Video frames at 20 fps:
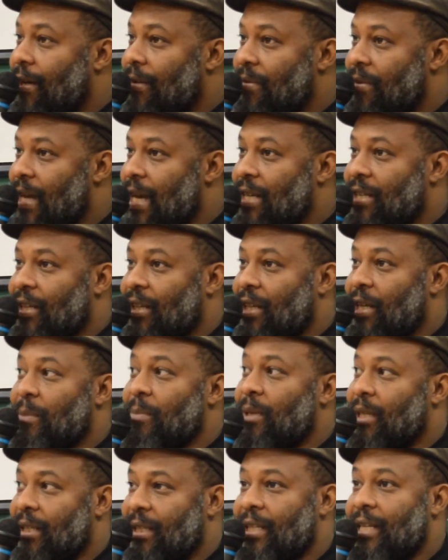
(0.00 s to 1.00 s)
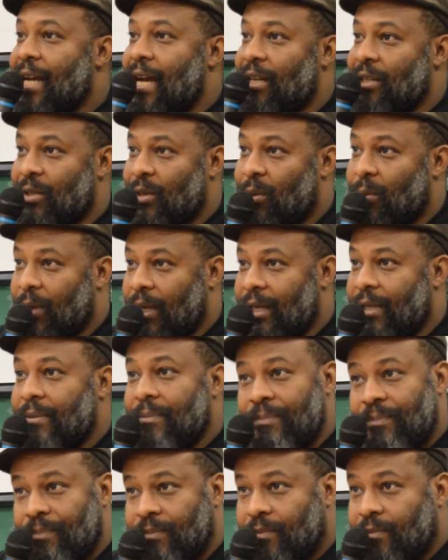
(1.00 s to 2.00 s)
They deliberately did not go
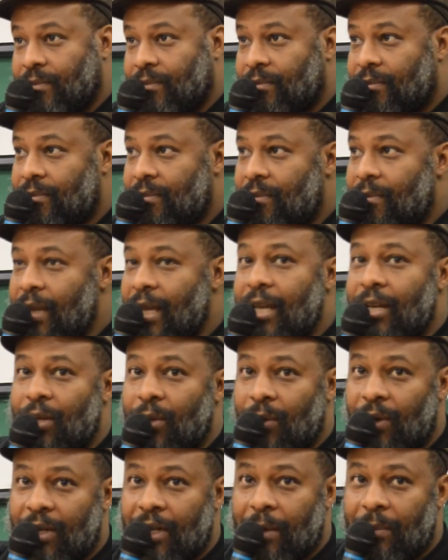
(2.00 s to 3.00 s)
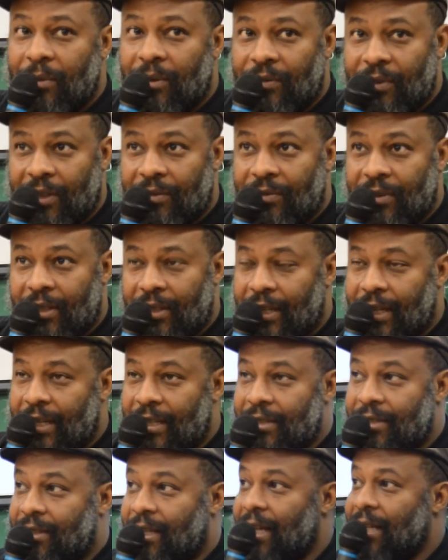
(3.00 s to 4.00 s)
in and do a number of different
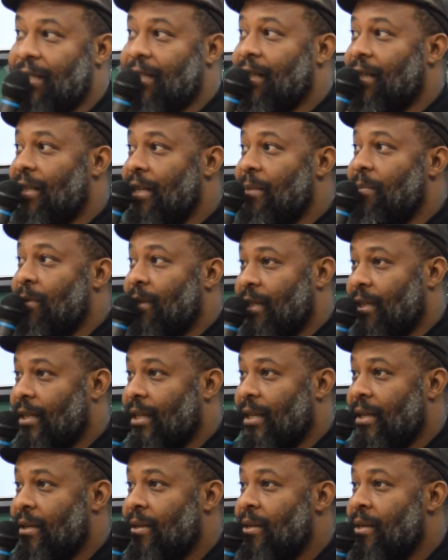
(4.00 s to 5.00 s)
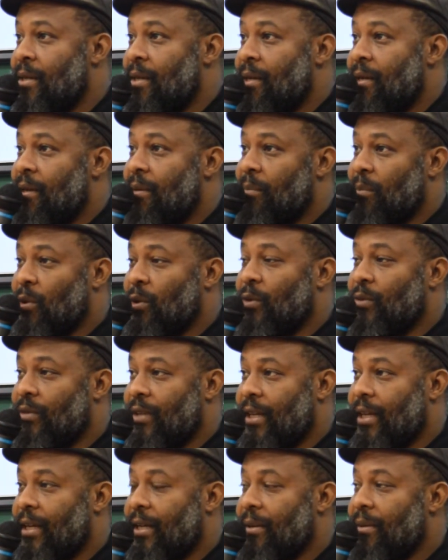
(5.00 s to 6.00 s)
things. They deliberately moved
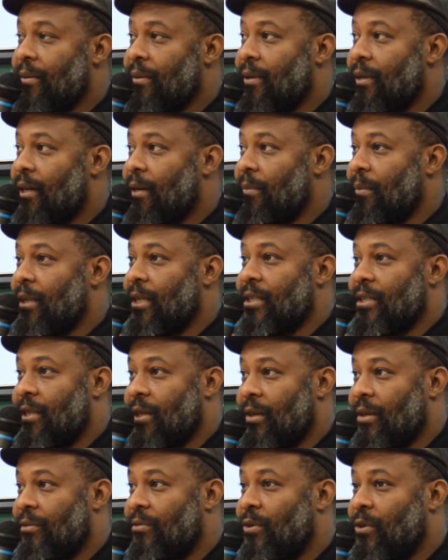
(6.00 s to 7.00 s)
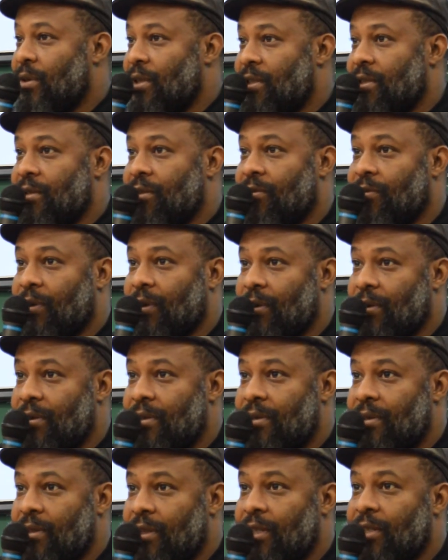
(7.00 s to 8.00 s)
in military forces
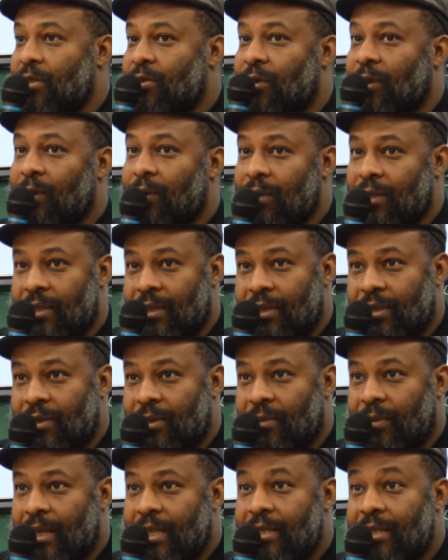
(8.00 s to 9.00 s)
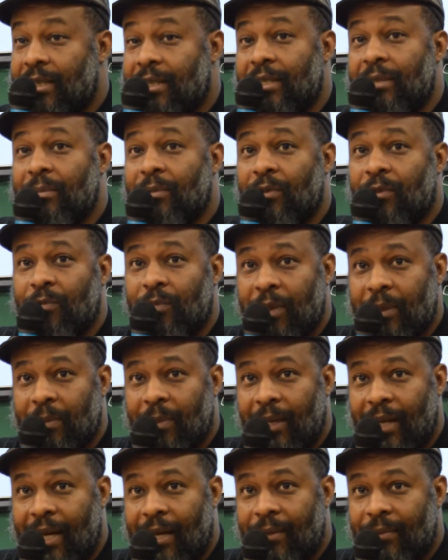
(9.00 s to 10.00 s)
first to control the situation and to move
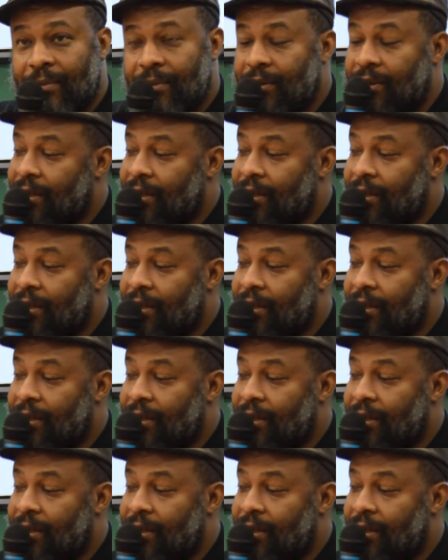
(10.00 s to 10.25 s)
people out.